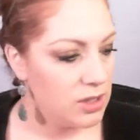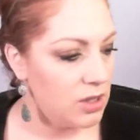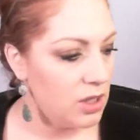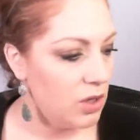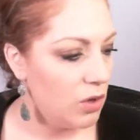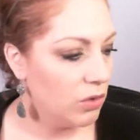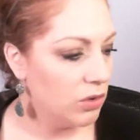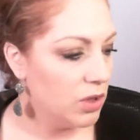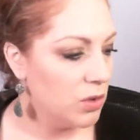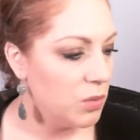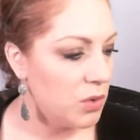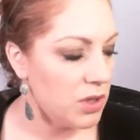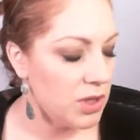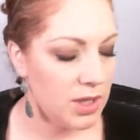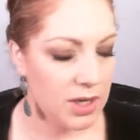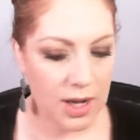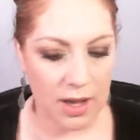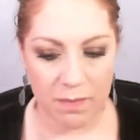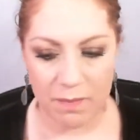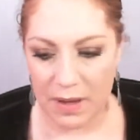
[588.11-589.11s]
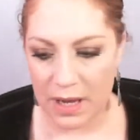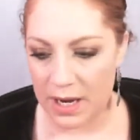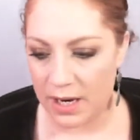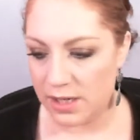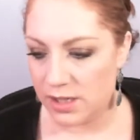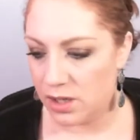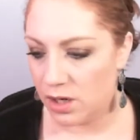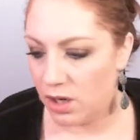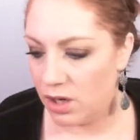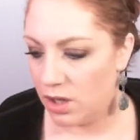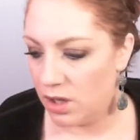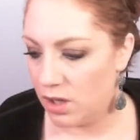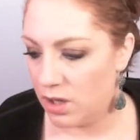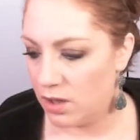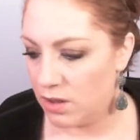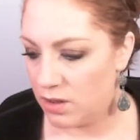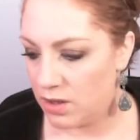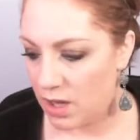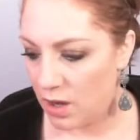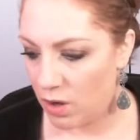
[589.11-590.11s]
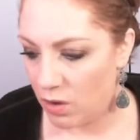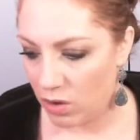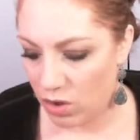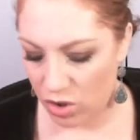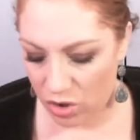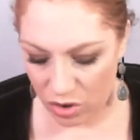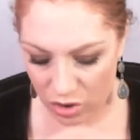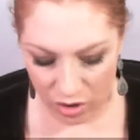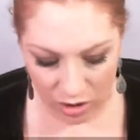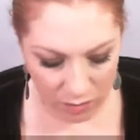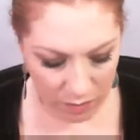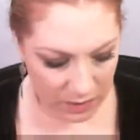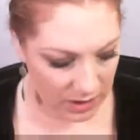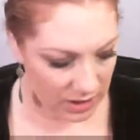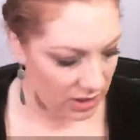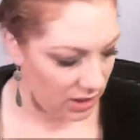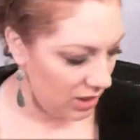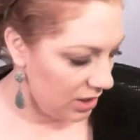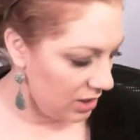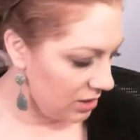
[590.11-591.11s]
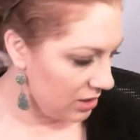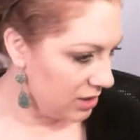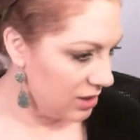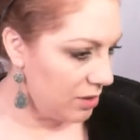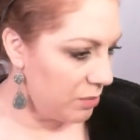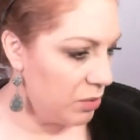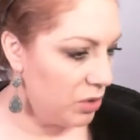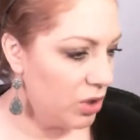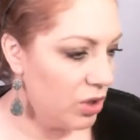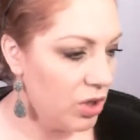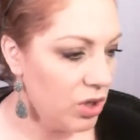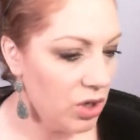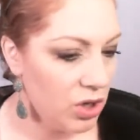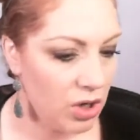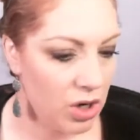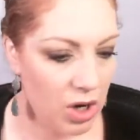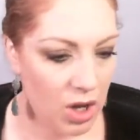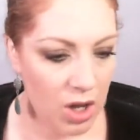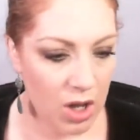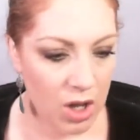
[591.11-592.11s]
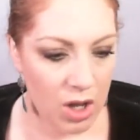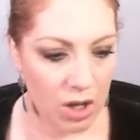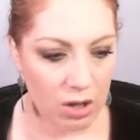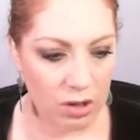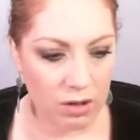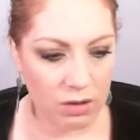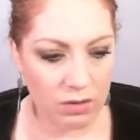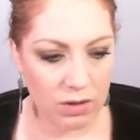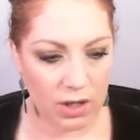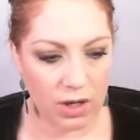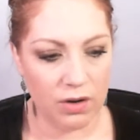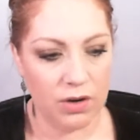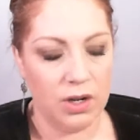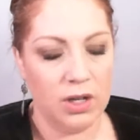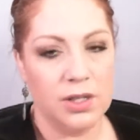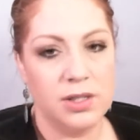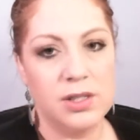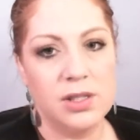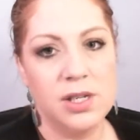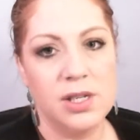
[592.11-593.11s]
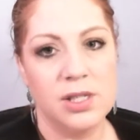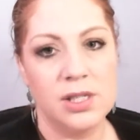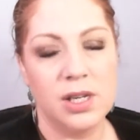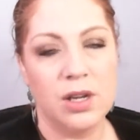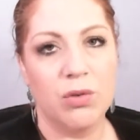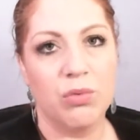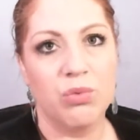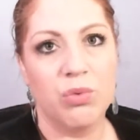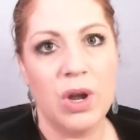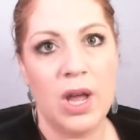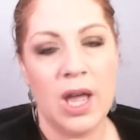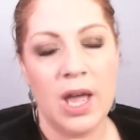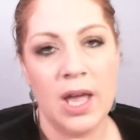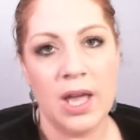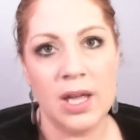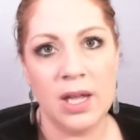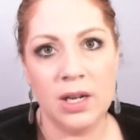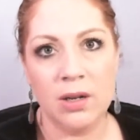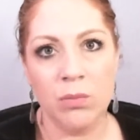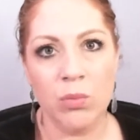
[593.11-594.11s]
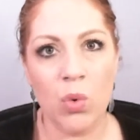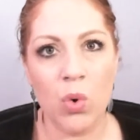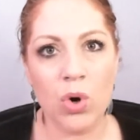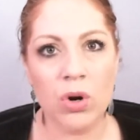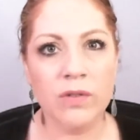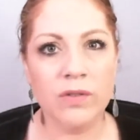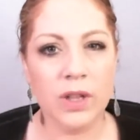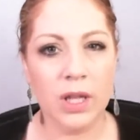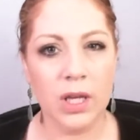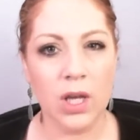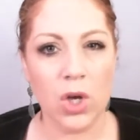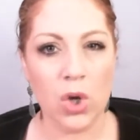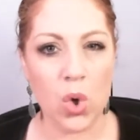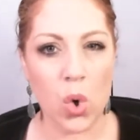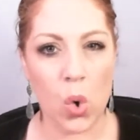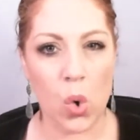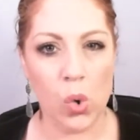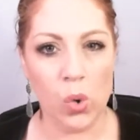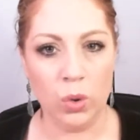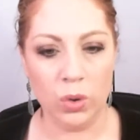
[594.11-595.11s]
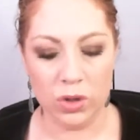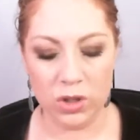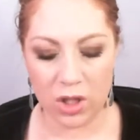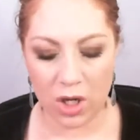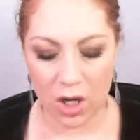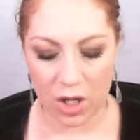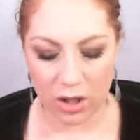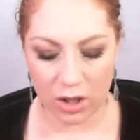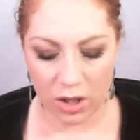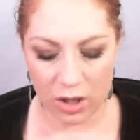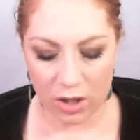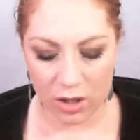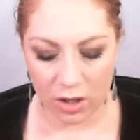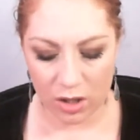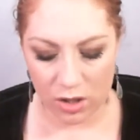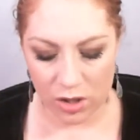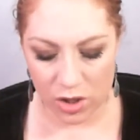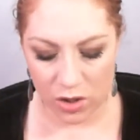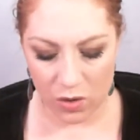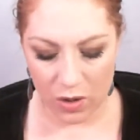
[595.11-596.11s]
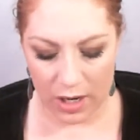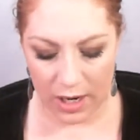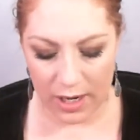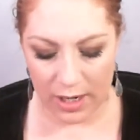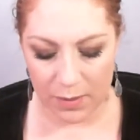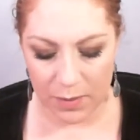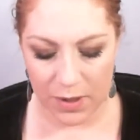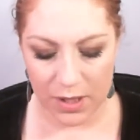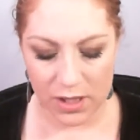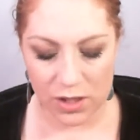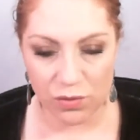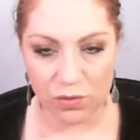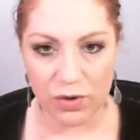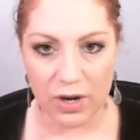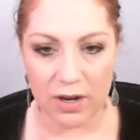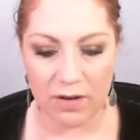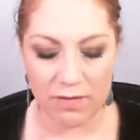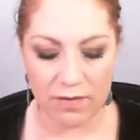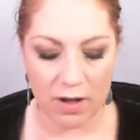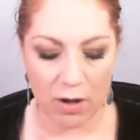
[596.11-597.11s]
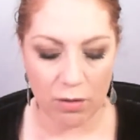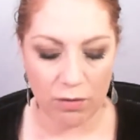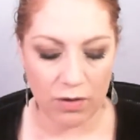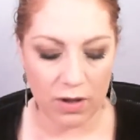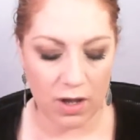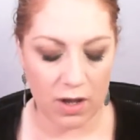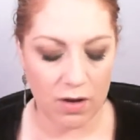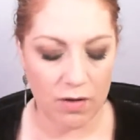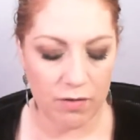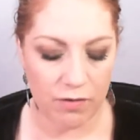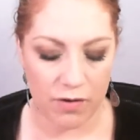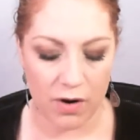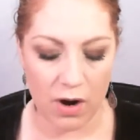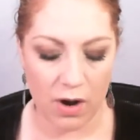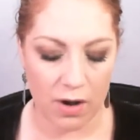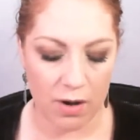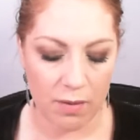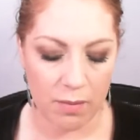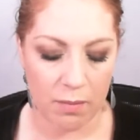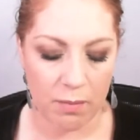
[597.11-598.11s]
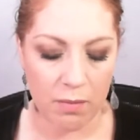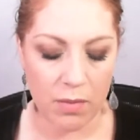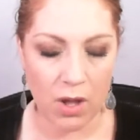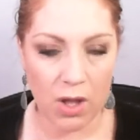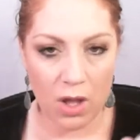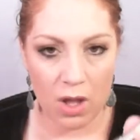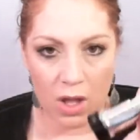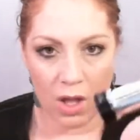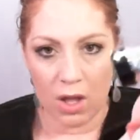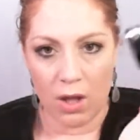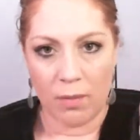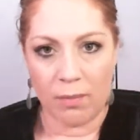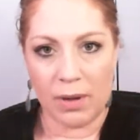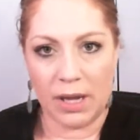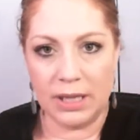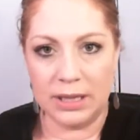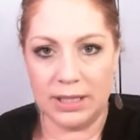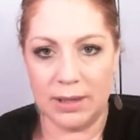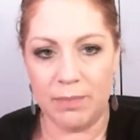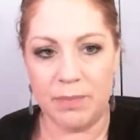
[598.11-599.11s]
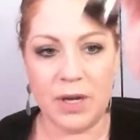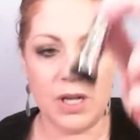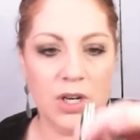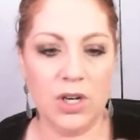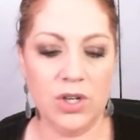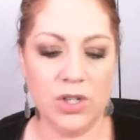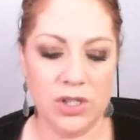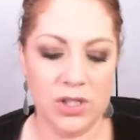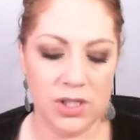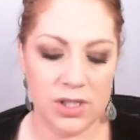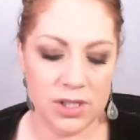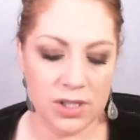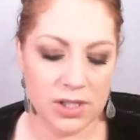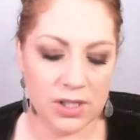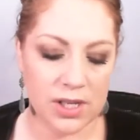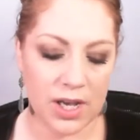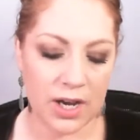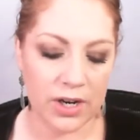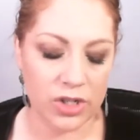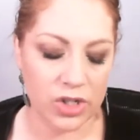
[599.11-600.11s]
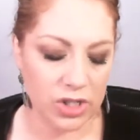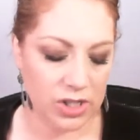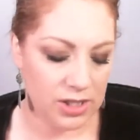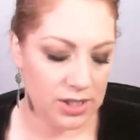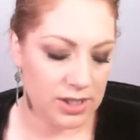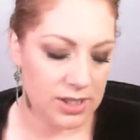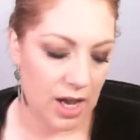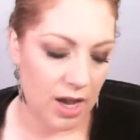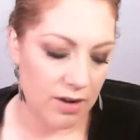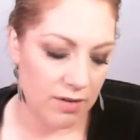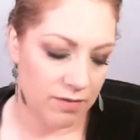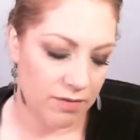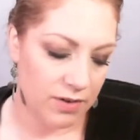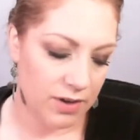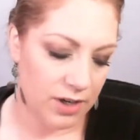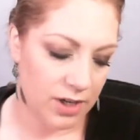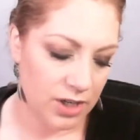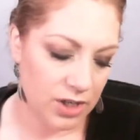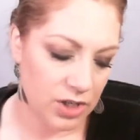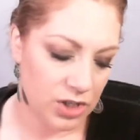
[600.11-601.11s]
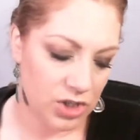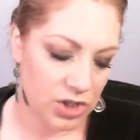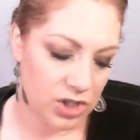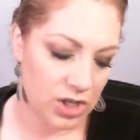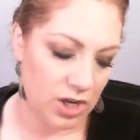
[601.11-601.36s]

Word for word: The only one that I picked that could be similar, there it is. It's like a red, more of like a gold color. So I picked red velvet from my lip butters. This is actually a satin finish.